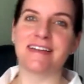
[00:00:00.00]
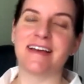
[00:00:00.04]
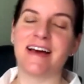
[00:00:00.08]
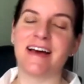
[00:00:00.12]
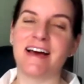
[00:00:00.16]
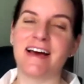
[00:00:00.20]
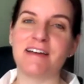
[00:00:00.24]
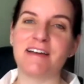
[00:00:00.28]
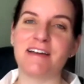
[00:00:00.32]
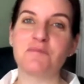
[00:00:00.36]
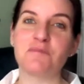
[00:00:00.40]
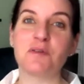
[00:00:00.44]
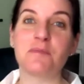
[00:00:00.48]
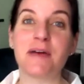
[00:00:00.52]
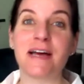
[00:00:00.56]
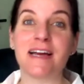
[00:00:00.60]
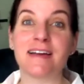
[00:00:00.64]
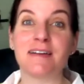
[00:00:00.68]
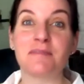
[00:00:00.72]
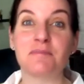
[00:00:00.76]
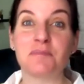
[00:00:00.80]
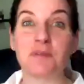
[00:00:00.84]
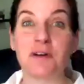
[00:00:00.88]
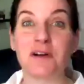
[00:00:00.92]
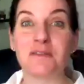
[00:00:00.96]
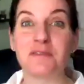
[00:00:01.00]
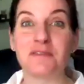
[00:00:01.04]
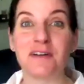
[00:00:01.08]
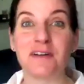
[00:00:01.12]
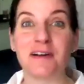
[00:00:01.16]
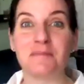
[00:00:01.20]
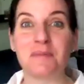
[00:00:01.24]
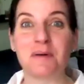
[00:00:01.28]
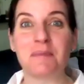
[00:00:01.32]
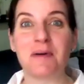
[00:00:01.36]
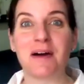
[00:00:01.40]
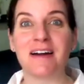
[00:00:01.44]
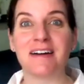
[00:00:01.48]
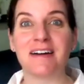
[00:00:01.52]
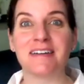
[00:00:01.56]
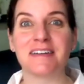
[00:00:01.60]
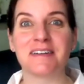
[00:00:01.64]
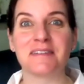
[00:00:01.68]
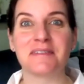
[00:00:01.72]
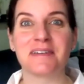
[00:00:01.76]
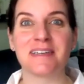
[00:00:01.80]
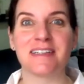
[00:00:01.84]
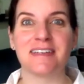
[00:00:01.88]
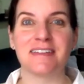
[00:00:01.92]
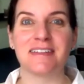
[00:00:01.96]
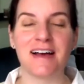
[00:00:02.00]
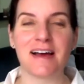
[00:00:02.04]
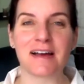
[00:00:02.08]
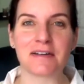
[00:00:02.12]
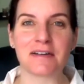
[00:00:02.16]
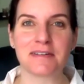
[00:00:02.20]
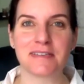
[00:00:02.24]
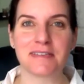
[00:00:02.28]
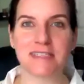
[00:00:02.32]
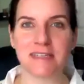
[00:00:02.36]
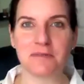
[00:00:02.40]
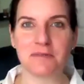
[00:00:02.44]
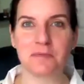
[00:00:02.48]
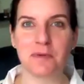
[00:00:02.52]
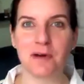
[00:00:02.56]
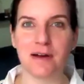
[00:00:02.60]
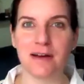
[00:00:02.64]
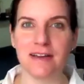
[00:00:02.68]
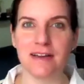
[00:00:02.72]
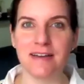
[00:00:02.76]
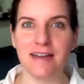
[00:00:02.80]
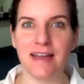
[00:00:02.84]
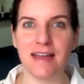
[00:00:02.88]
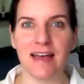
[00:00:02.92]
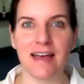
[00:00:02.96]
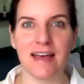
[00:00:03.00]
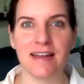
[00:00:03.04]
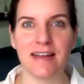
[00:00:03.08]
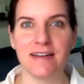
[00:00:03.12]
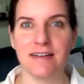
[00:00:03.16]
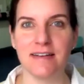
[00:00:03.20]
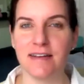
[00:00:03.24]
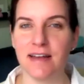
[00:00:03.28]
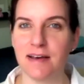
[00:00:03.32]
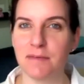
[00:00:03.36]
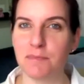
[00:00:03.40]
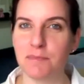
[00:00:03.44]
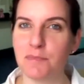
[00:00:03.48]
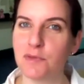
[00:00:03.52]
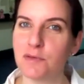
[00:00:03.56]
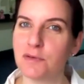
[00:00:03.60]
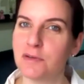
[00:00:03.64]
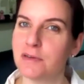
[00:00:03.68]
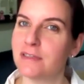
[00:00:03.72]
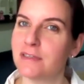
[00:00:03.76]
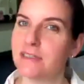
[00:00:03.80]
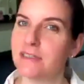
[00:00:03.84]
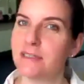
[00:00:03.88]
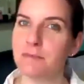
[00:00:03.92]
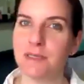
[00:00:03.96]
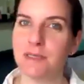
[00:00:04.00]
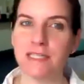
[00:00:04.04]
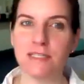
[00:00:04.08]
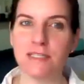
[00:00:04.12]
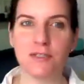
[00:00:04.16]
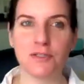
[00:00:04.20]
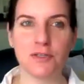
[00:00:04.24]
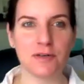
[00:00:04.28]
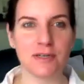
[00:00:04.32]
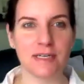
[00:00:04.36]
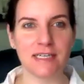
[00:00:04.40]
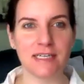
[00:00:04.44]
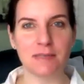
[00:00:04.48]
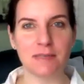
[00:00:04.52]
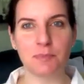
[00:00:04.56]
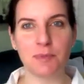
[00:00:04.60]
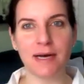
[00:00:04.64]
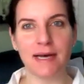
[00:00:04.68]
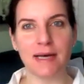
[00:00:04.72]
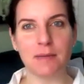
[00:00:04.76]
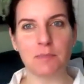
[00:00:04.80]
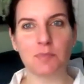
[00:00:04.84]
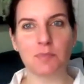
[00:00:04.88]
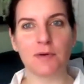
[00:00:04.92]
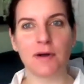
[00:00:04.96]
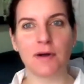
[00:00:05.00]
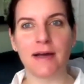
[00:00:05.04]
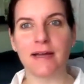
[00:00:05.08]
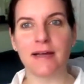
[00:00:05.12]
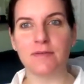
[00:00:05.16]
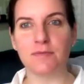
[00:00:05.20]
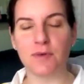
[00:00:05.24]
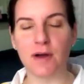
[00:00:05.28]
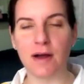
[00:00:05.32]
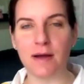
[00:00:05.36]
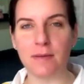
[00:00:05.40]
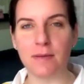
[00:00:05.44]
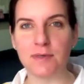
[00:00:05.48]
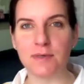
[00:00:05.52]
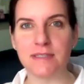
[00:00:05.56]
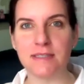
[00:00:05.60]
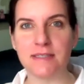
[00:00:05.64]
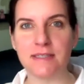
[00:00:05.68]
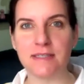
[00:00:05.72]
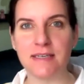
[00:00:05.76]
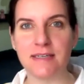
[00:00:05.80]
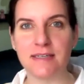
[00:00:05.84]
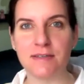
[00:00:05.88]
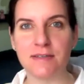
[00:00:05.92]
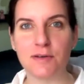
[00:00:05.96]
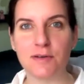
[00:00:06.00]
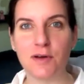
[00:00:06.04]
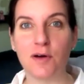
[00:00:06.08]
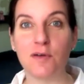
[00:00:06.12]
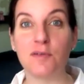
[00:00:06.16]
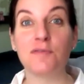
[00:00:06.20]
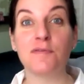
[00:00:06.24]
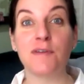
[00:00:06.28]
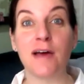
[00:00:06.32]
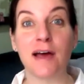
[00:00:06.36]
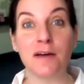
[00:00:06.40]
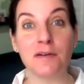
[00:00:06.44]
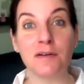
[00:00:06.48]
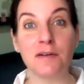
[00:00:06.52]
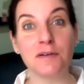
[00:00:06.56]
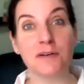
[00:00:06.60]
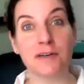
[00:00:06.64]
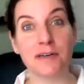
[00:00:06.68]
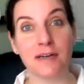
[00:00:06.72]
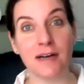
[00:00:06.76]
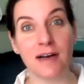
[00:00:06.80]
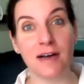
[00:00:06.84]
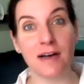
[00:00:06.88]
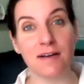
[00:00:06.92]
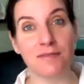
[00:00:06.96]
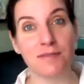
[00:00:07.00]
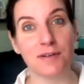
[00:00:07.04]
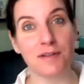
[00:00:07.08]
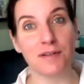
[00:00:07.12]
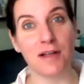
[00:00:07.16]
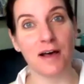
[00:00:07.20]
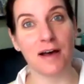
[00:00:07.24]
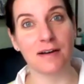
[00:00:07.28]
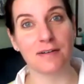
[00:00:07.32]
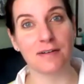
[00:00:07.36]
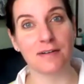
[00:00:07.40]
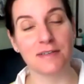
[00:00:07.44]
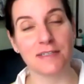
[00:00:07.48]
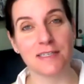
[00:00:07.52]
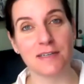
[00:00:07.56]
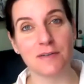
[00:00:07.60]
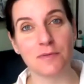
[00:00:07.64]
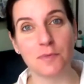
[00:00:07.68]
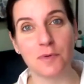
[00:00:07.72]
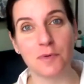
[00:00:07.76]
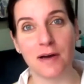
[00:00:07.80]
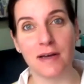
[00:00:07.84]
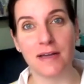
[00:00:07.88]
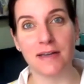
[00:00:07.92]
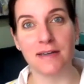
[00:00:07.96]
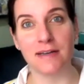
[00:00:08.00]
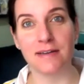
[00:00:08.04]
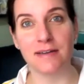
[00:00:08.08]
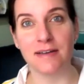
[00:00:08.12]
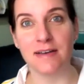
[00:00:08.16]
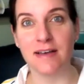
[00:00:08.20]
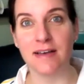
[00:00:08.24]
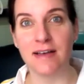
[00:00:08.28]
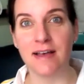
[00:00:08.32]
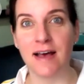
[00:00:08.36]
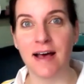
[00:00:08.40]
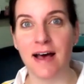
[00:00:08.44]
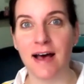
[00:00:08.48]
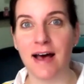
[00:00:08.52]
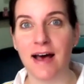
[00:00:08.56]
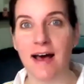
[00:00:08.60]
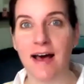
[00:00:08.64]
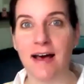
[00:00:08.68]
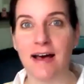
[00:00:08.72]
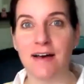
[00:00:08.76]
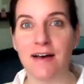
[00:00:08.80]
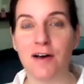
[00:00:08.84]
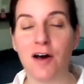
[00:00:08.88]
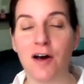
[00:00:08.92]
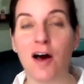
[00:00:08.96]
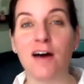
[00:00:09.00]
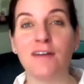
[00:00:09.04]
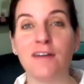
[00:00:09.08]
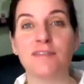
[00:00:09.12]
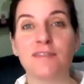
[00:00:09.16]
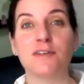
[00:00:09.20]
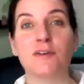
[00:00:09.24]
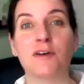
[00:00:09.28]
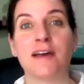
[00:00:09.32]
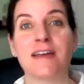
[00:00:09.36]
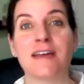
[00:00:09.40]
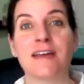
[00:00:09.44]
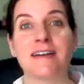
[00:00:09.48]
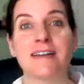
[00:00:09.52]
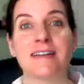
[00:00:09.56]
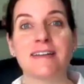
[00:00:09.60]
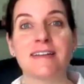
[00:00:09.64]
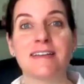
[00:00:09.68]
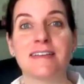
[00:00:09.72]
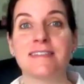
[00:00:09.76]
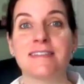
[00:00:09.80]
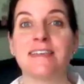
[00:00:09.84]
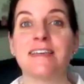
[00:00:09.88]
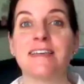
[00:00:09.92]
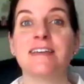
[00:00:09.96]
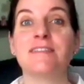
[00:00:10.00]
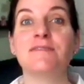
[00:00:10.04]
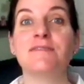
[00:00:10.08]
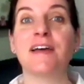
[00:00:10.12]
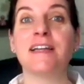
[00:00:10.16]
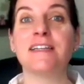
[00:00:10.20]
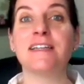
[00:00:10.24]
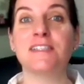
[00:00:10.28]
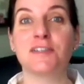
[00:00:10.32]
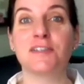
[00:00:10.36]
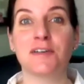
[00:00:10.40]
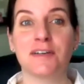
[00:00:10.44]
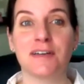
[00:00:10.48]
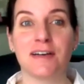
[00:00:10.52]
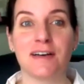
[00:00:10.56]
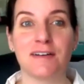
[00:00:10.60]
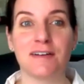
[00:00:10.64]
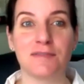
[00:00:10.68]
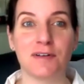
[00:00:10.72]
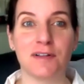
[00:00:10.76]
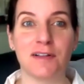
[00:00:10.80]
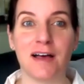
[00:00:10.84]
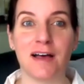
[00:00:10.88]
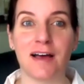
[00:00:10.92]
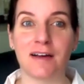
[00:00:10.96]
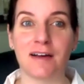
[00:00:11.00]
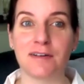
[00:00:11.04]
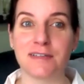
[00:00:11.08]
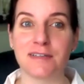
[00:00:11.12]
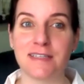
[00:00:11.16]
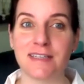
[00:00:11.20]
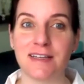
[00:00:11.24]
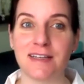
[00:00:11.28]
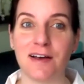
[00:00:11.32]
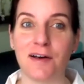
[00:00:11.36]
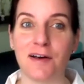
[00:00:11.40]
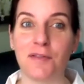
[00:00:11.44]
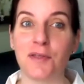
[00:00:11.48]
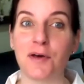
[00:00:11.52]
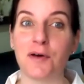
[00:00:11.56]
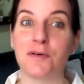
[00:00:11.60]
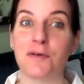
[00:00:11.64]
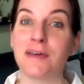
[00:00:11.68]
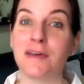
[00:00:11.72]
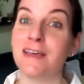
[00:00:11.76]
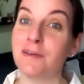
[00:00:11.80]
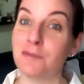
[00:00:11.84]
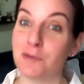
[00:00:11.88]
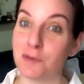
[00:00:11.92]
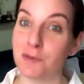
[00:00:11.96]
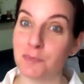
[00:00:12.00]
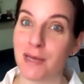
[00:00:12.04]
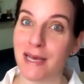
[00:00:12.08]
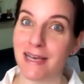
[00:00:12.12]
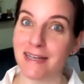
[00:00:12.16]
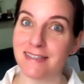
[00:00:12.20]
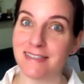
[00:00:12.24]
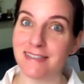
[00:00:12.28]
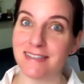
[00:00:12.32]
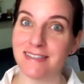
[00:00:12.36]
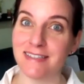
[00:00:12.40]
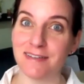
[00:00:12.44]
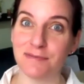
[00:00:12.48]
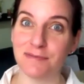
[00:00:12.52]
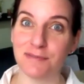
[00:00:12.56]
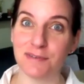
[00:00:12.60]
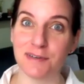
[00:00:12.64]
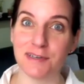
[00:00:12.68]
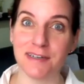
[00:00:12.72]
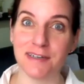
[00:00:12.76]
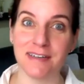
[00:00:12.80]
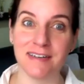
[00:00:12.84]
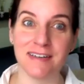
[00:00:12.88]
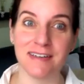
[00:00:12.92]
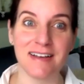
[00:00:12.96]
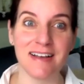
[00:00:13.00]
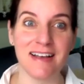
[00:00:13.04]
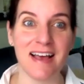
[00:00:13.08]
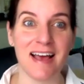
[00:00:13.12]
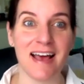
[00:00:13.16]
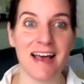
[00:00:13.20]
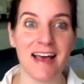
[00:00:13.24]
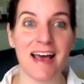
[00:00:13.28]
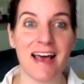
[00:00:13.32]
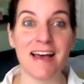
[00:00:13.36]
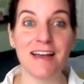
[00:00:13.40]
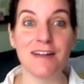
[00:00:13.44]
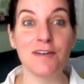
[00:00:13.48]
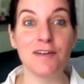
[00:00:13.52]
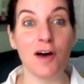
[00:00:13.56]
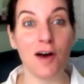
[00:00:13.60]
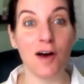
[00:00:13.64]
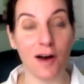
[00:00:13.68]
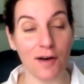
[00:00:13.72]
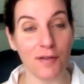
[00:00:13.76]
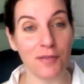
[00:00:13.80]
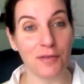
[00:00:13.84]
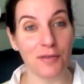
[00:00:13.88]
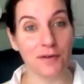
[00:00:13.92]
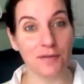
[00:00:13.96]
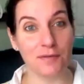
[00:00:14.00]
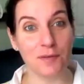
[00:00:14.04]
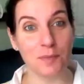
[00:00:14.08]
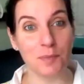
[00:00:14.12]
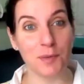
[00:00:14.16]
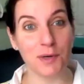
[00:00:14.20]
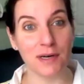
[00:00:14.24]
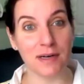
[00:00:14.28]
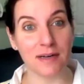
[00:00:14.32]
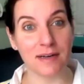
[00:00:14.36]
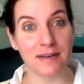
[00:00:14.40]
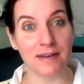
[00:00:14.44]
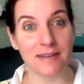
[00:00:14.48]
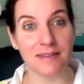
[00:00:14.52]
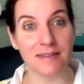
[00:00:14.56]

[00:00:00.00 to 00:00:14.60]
I'm Rebecca Brover. I'm a partner with Holacracy One, and I'm thrilled to be joined by Brian Robertson, co-founder of Holacracy One, often credited as the inventor of Holacracy, although he would beg to differ, and author of the book.